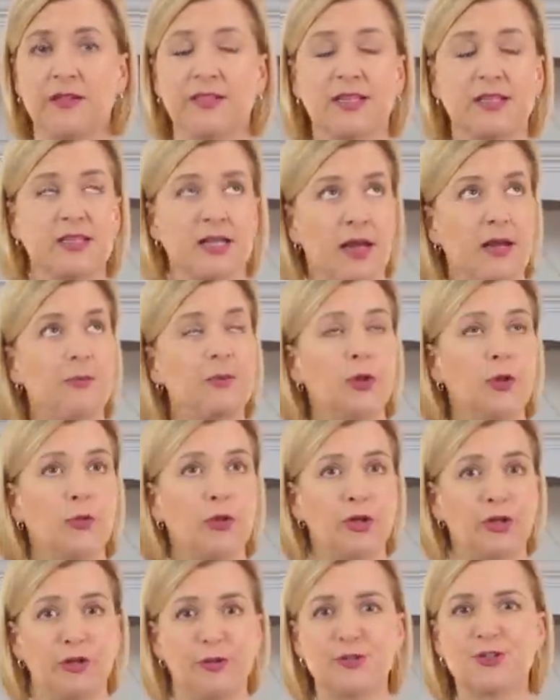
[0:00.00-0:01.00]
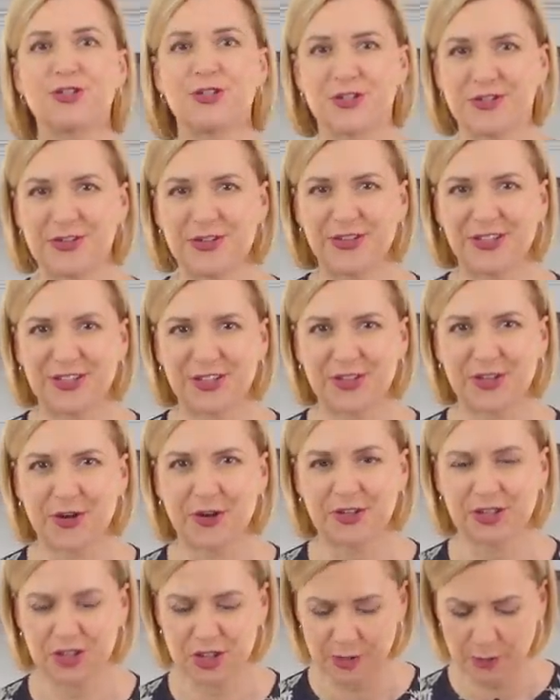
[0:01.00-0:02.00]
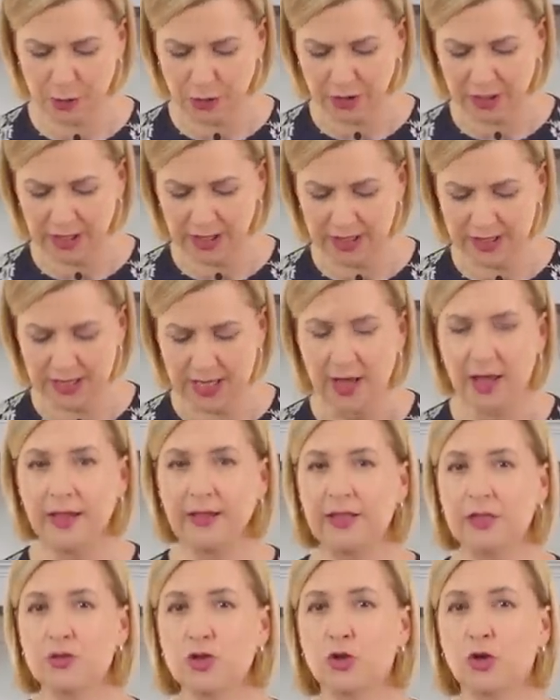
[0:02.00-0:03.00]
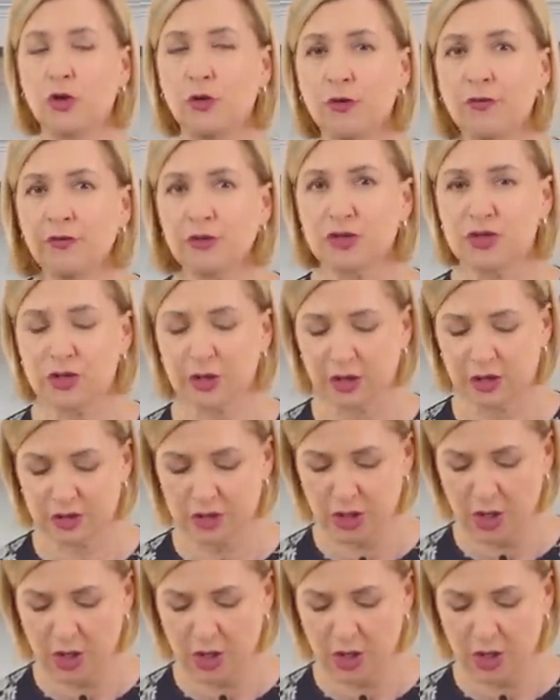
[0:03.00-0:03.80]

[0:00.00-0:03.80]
the type you would use to stir into chocolate chip cookies. These are couverture